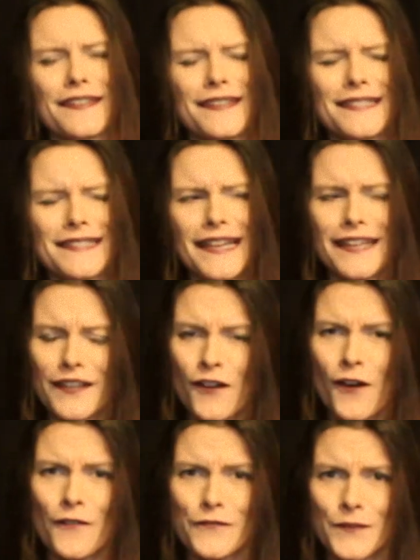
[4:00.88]
Because they can
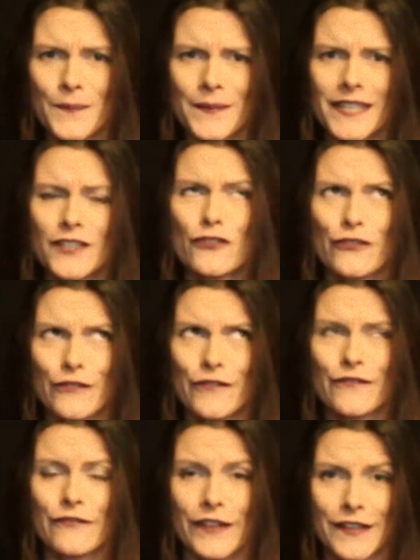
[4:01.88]
often be
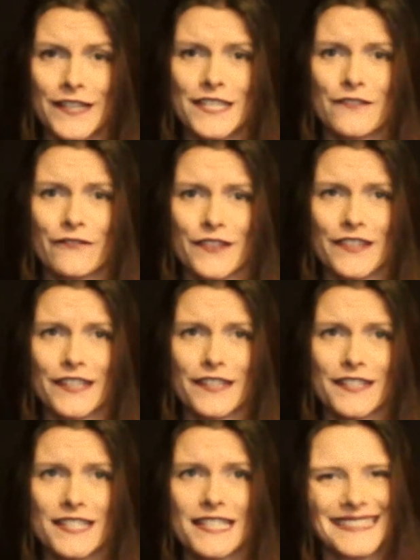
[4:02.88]
two very different
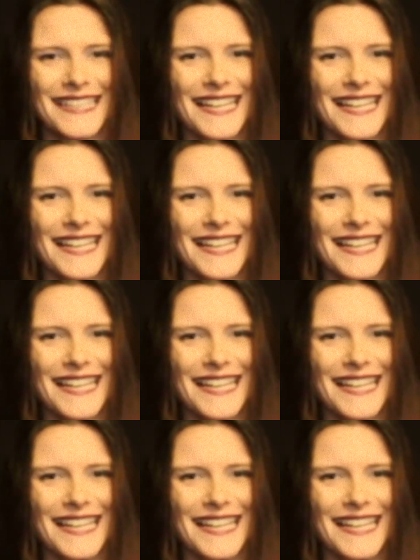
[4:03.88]
things.